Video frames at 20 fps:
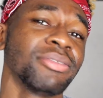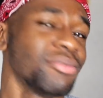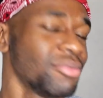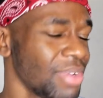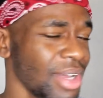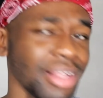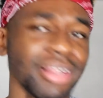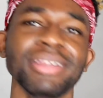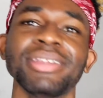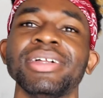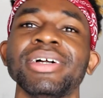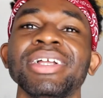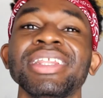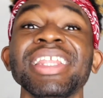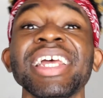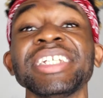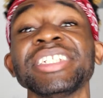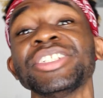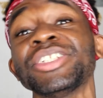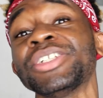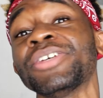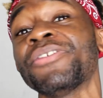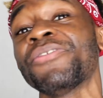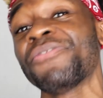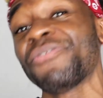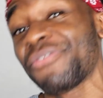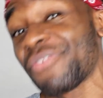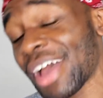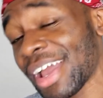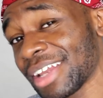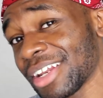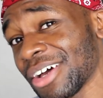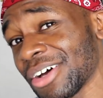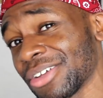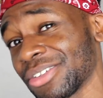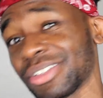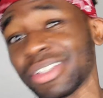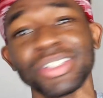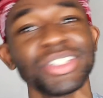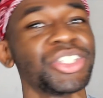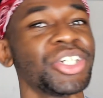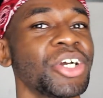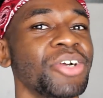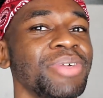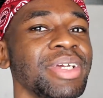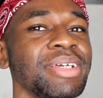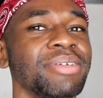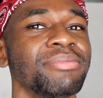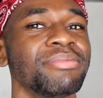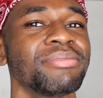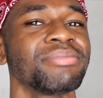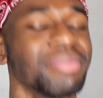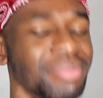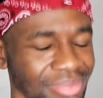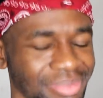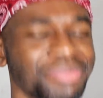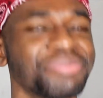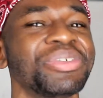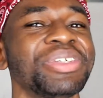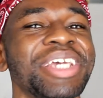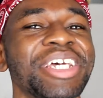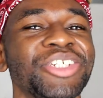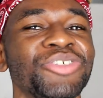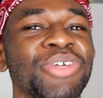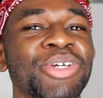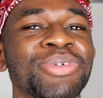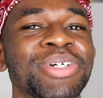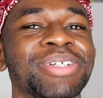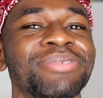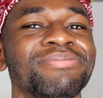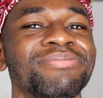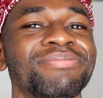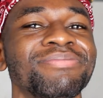Well, let's find out, shall we? Yes, we will.